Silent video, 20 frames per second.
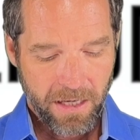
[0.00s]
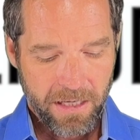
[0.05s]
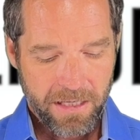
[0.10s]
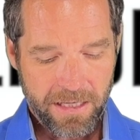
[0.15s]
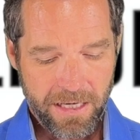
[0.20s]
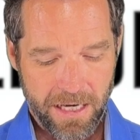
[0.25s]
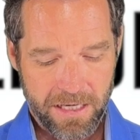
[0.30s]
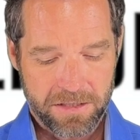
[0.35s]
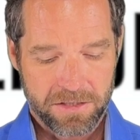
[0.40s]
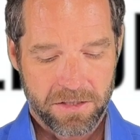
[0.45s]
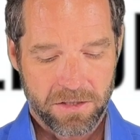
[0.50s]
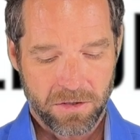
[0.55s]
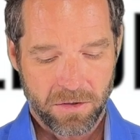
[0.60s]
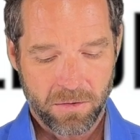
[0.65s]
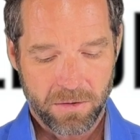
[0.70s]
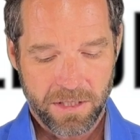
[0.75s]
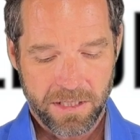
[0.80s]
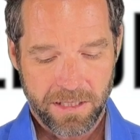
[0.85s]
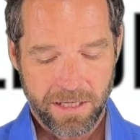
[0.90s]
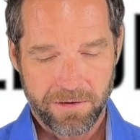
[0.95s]
yes,
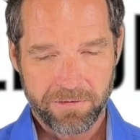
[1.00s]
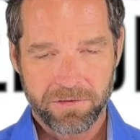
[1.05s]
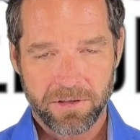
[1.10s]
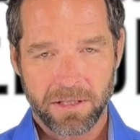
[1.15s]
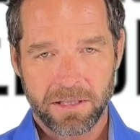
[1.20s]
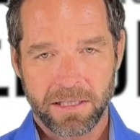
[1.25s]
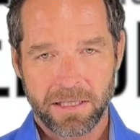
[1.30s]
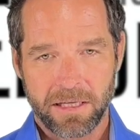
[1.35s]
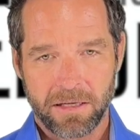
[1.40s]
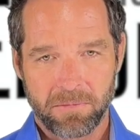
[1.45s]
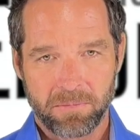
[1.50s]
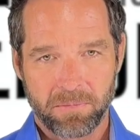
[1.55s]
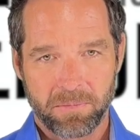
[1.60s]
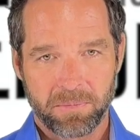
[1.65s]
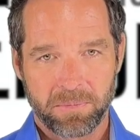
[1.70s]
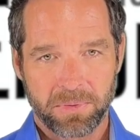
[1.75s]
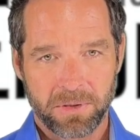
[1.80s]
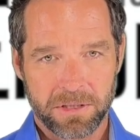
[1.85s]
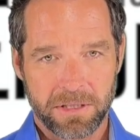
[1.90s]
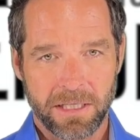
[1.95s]
you can definitely
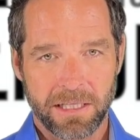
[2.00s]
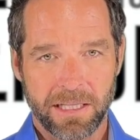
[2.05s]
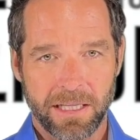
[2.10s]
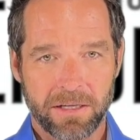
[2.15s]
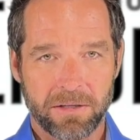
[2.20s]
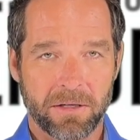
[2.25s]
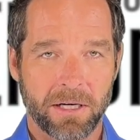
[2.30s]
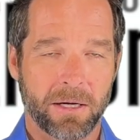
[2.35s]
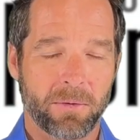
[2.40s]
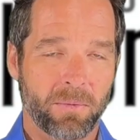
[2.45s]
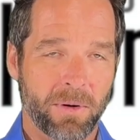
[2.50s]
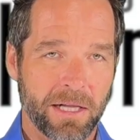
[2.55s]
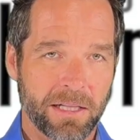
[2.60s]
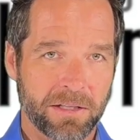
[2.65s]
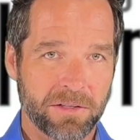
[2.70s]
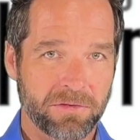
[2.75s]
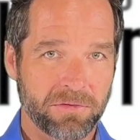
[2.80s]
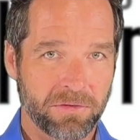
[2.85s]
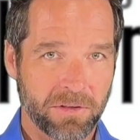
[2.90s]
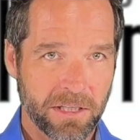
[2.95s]
put the Elator on while
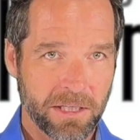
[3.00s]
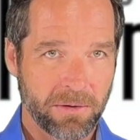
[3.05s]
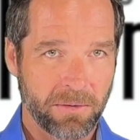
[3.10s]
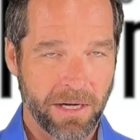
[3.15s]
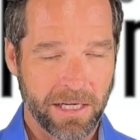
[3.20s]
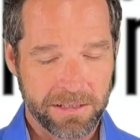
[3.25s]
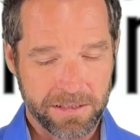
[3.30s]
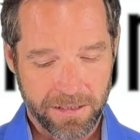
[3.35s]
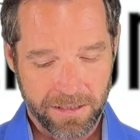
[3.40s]
it's fully erect.